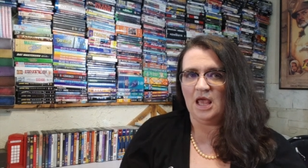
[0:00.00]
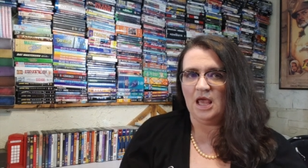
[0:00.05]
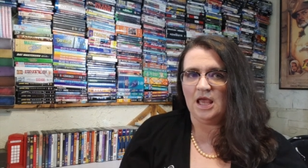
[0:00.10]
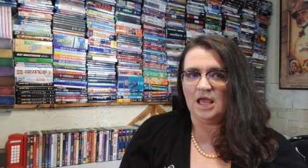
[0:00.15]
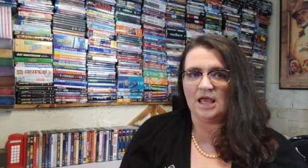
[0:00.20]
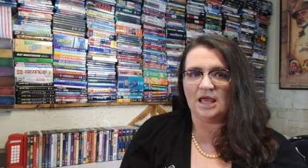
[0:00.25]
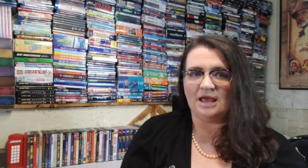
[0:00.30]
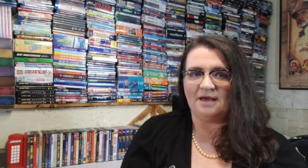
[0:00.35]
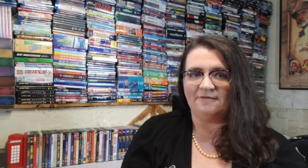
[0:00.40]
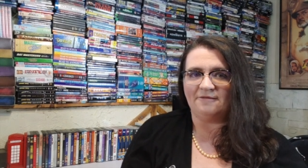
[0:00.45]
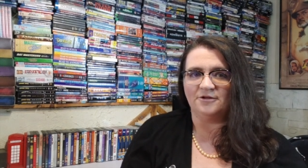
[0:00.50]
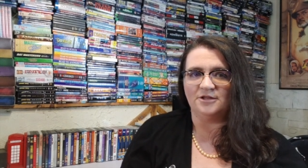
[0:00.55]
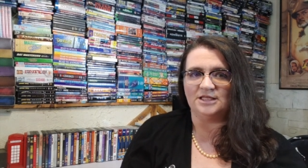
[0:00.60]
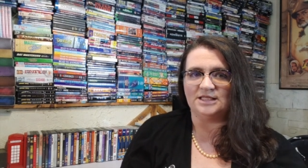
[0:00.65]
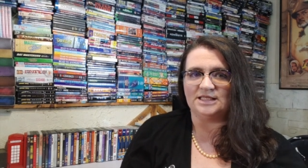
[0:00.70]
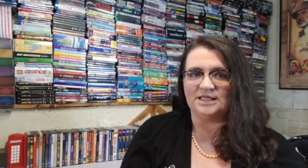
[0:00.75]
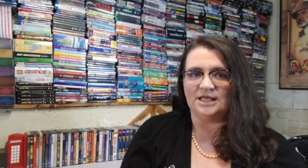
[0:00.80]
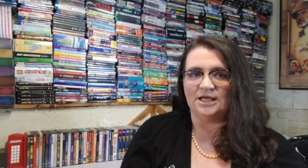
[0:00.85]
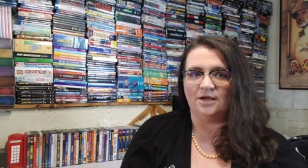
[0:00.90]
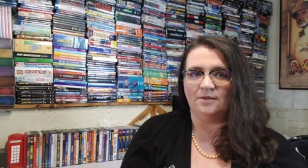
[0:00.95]
He
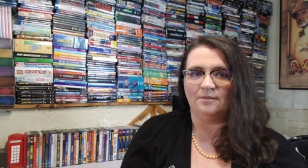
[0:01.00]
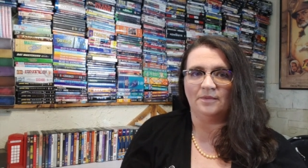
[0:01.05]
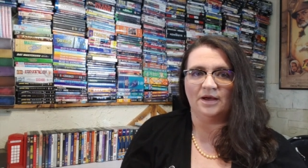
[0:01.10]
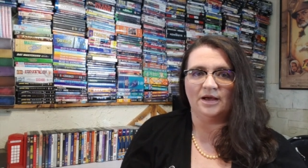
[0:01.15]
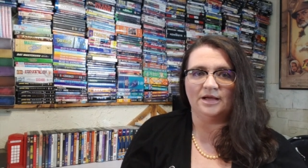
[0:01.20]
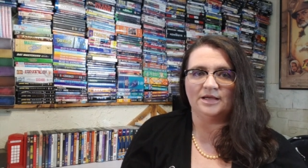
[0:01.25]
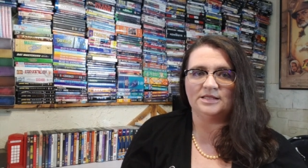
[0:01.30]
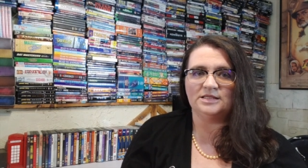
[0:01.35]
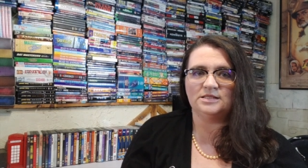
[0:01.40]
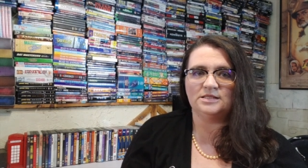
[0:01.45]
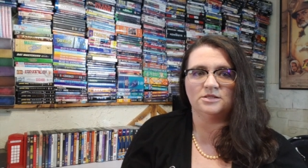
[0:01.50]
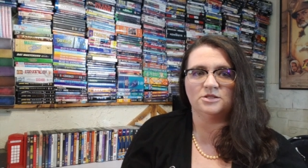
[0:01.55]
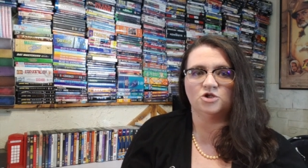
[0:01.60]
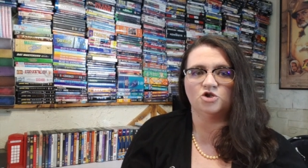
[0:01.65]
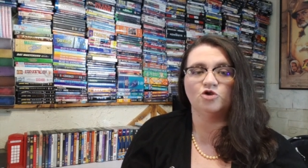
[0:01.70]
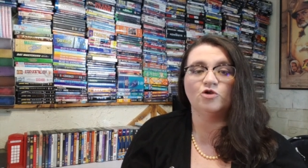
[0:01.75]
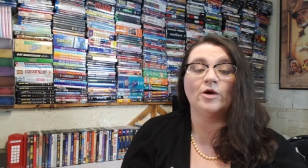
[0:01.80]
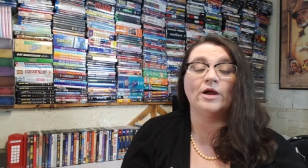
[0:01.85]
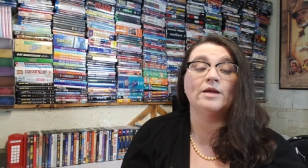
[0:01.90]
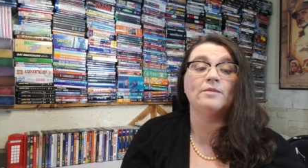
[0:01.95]
effortlessly combines his
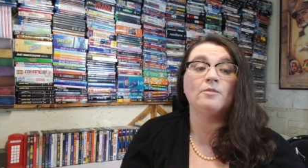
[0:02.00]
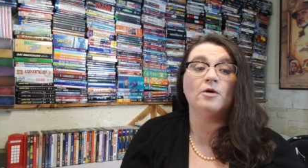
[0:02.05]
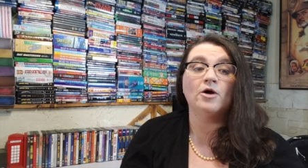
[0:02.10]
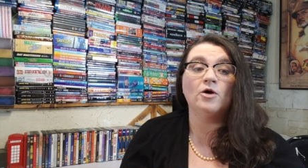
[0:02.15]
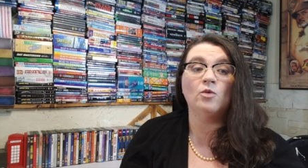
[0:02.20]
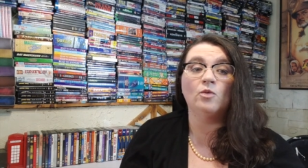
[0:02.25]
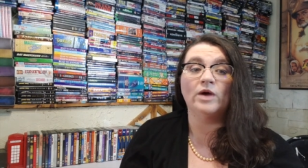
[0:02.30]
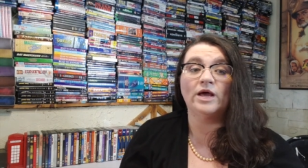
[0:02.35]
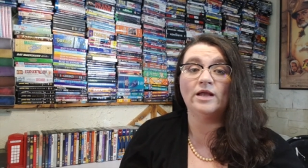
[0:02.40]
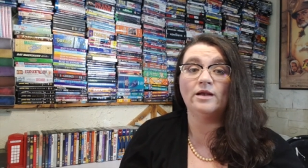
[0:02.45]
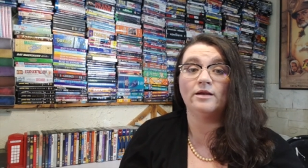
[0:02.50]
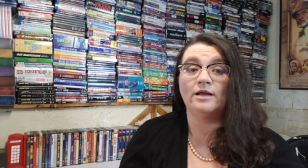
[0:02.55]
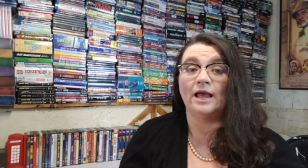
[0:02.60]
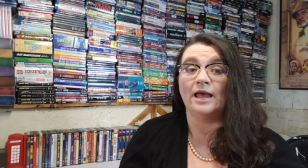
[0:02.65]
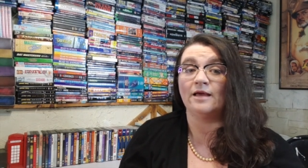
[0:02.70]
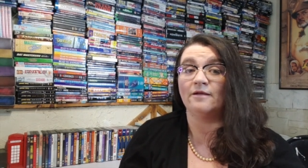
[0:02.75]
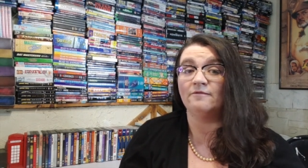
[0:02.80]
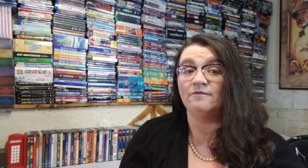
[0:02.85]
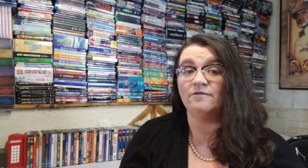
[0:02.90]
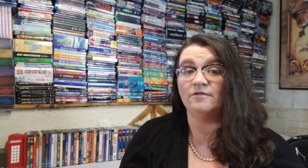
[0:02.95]
trademark wit
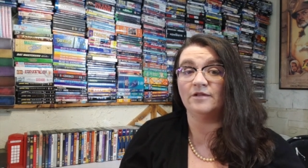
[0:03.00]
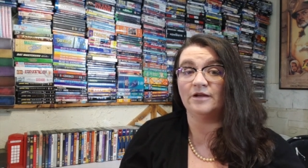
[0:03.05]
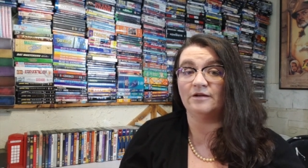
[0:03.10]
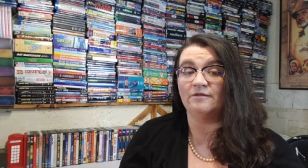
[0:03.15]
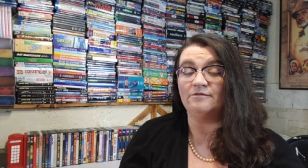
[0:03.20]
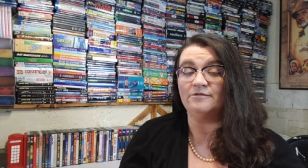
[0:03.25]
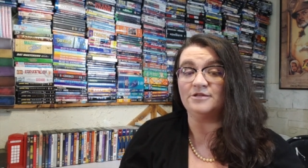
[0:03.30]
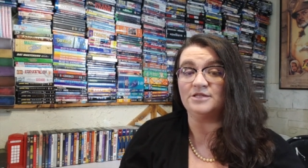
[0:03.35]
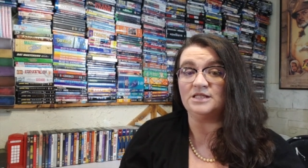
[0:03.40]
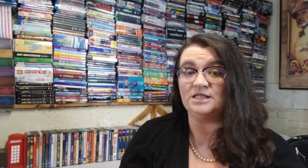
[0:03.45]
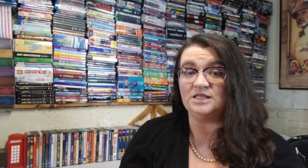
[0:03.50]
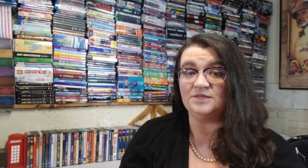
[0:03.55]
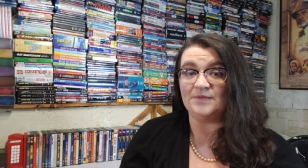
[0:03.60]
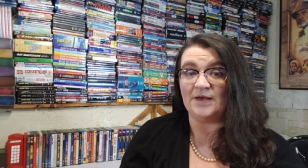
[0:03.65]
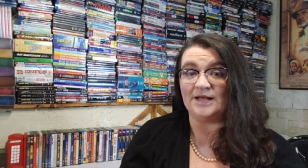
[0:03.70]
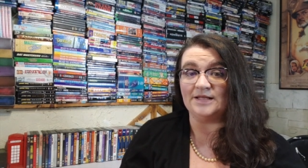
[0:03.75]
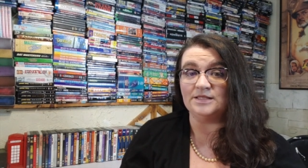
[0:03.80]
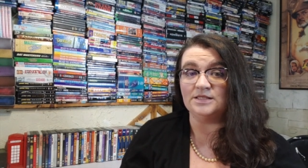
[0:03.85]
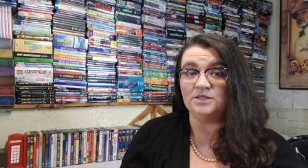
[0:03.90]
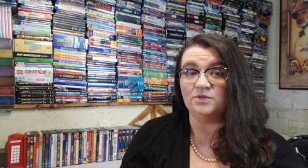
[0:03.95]
and flair for
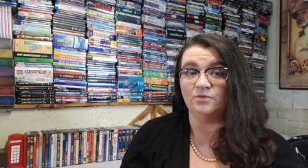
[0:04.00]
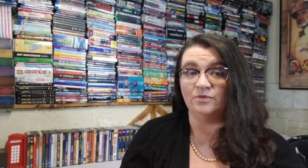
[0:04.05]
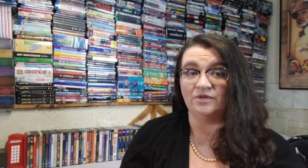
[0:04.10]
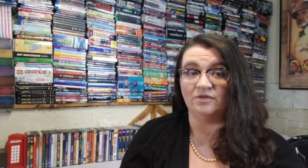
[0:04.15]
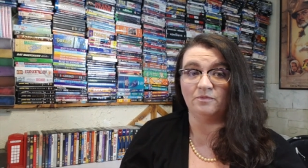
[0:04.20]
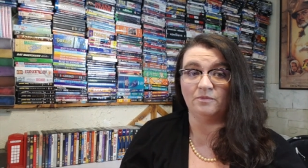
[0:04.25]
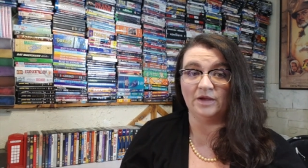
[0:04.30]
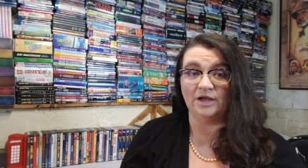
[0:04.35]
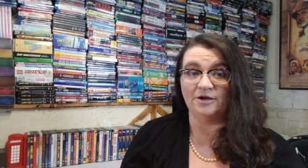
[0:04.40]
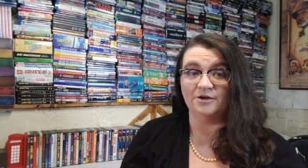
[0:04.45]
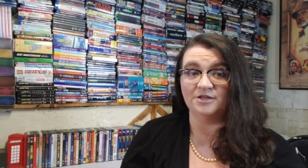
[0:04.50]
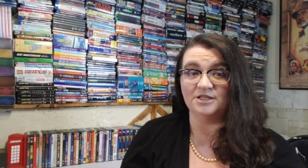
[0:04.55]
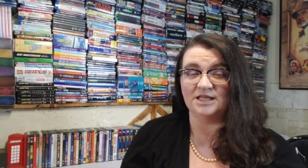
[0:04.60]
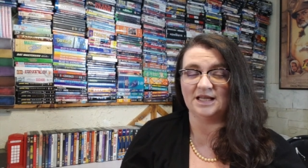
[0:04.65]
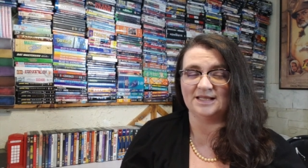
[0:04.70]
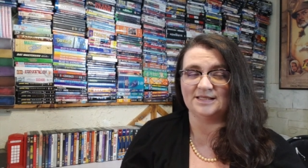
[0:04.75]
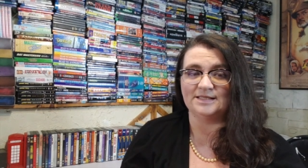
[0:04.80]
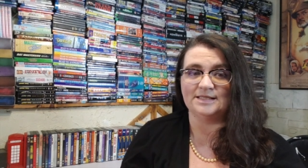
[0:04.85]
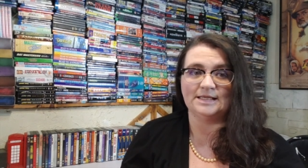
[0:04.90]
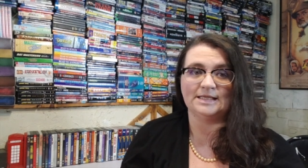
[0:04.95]
suspense with bigger
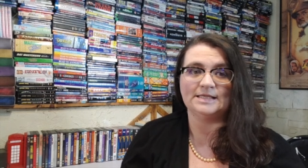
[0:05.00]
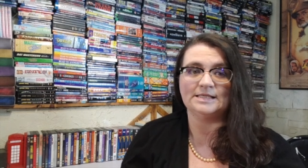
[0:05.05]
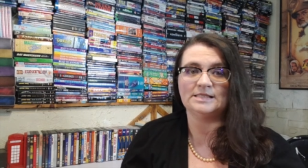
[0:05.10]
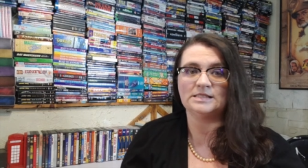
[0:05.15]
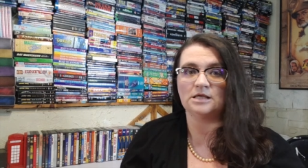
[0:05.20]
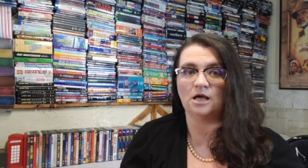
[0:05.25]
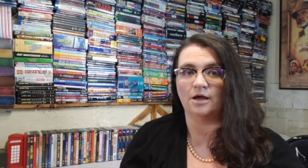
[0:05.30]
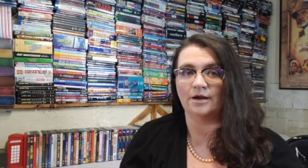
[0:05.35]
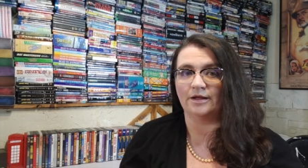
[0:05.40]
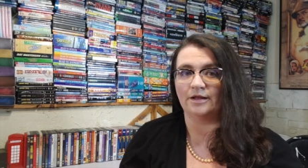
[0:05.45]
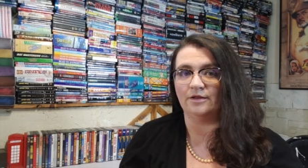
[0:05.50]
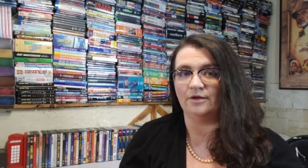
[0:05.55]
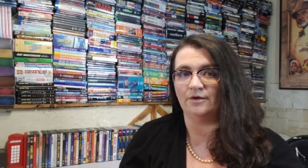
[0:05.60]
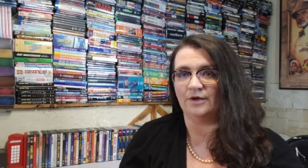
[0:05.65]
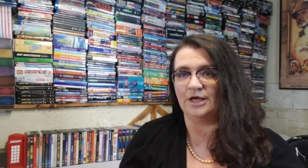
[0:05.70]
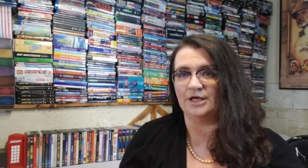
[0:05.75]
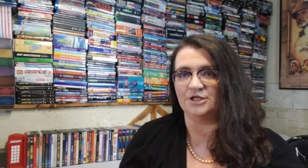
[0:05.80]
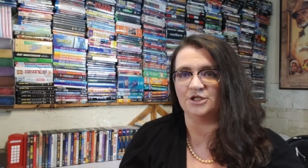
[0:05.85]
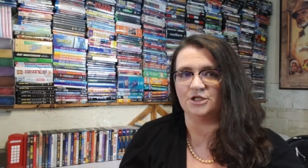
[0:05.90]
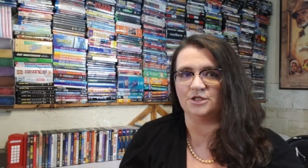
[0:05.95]
sets and exotic
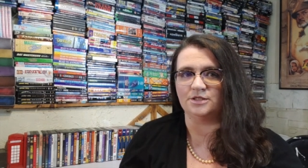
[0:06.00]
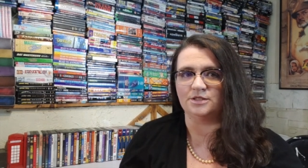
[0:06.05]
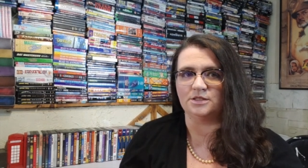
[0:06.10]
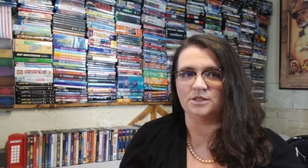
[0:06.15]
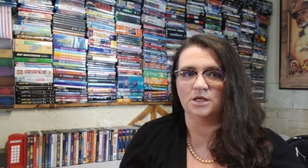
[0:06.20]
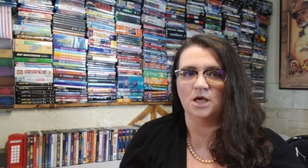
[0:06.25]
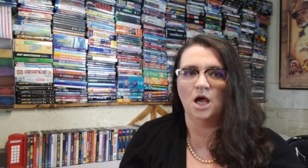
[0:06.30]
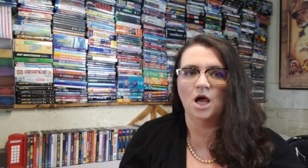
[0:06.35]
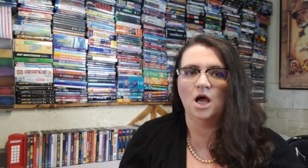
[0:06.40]
locations.